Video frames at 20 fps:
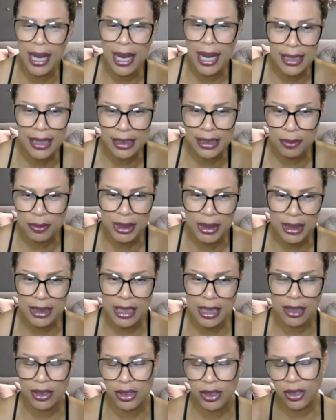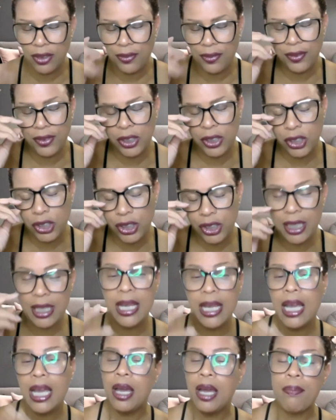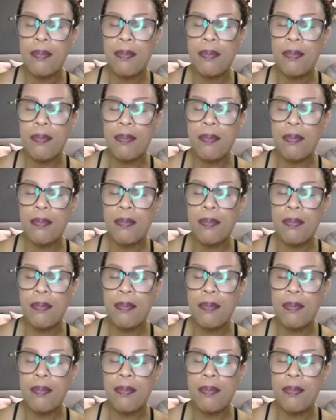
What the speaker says: why Ashley be sounding so full of shit.